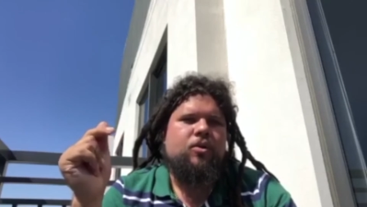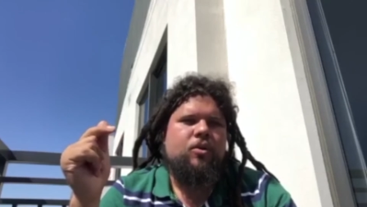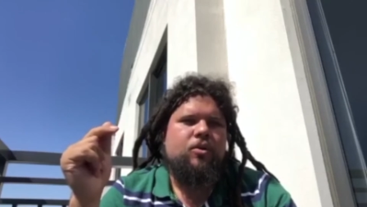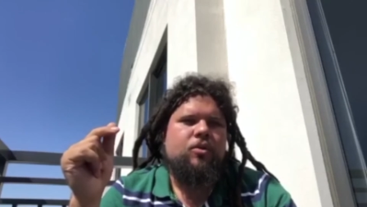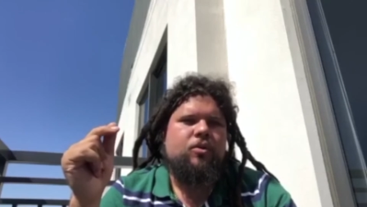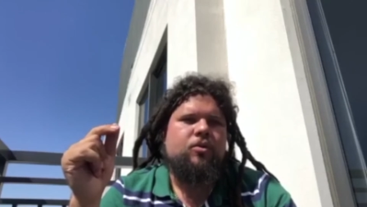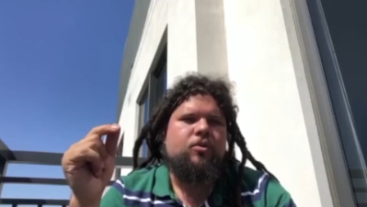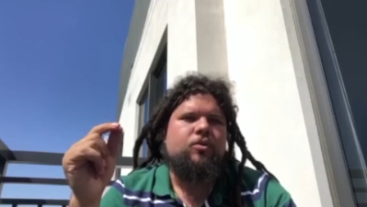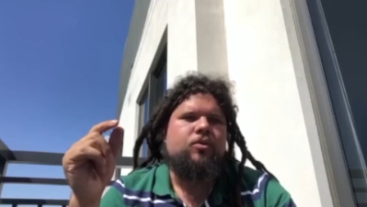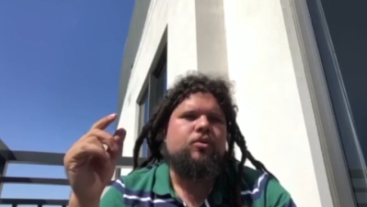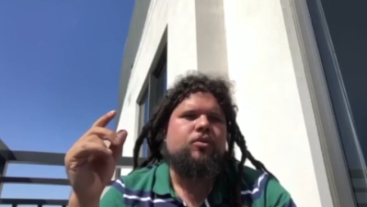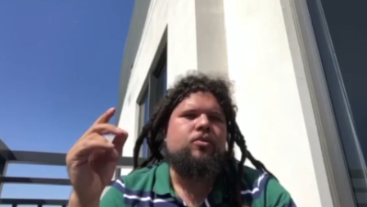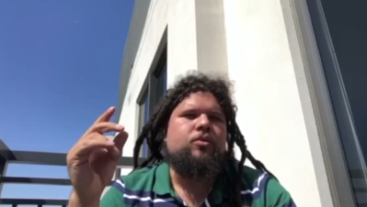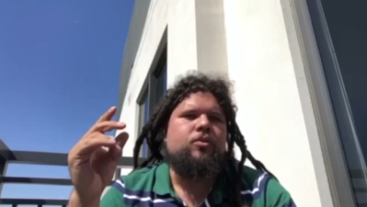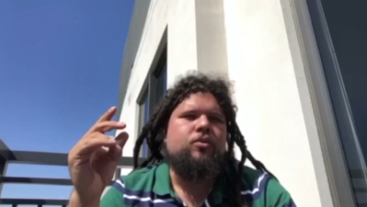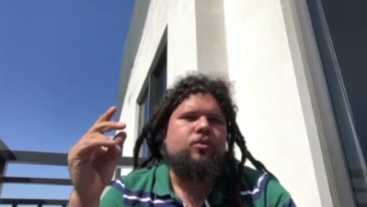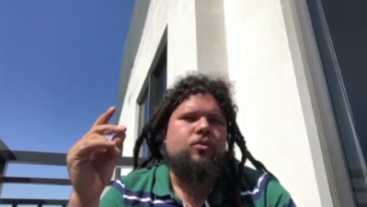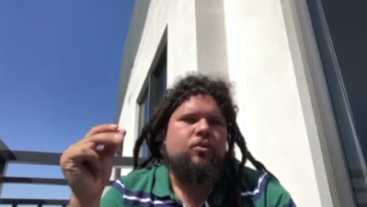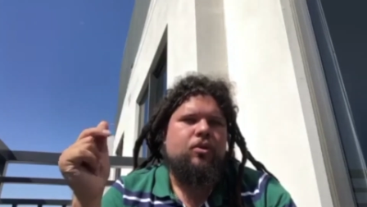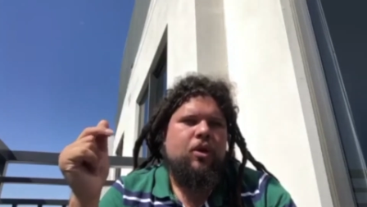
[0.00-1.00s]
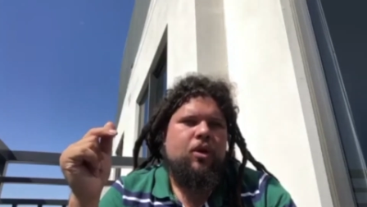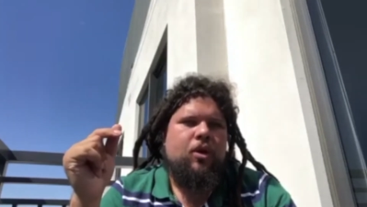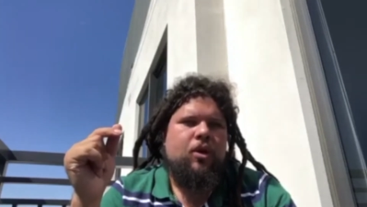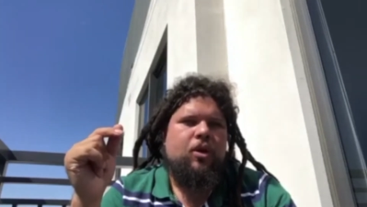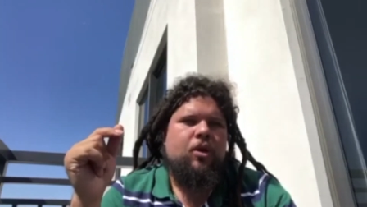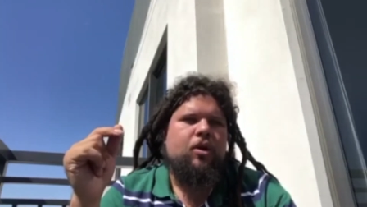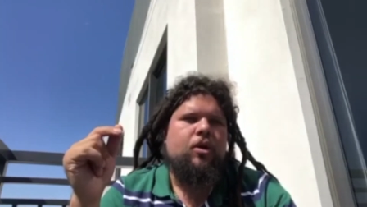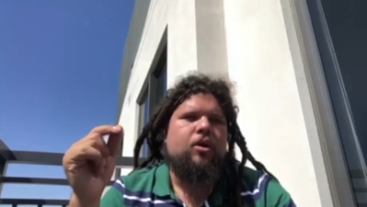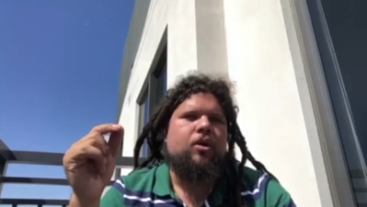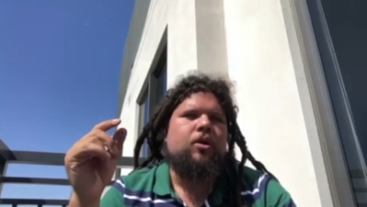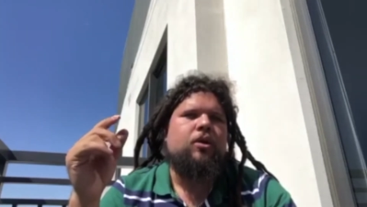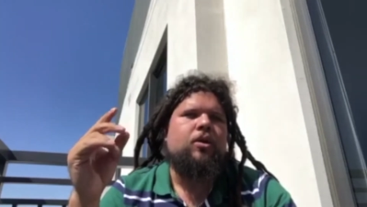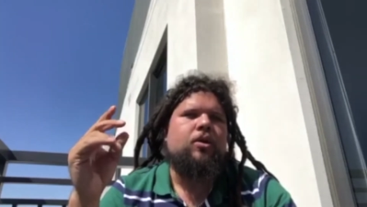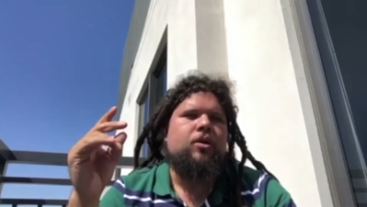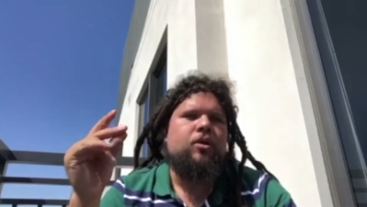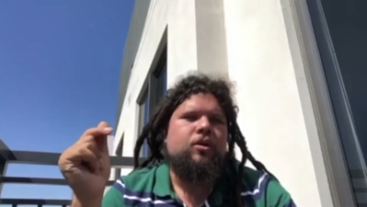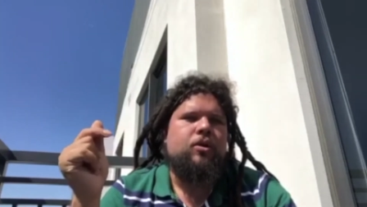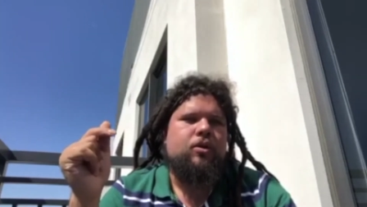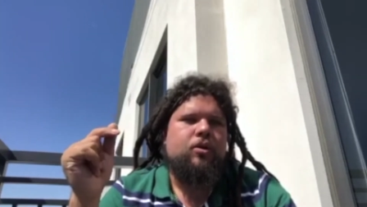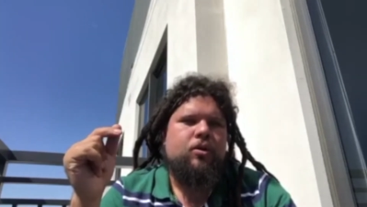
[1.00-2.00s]
you,
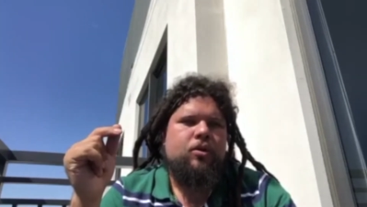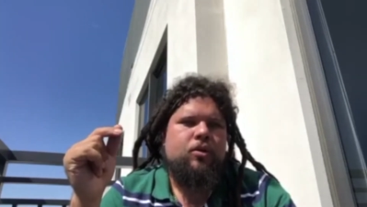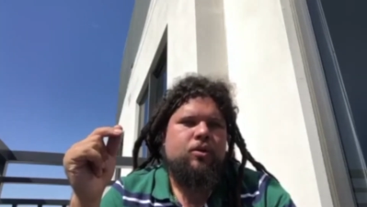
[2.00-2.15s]
girl.